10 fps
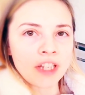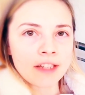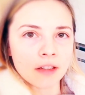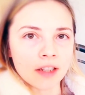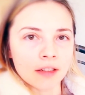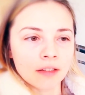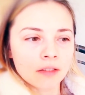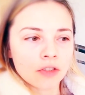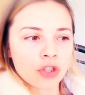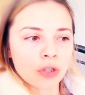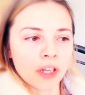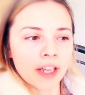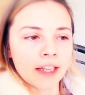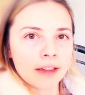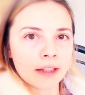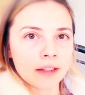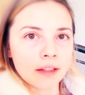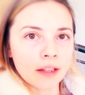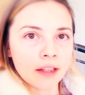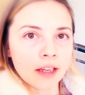I realized that it's not
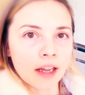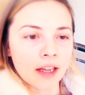me.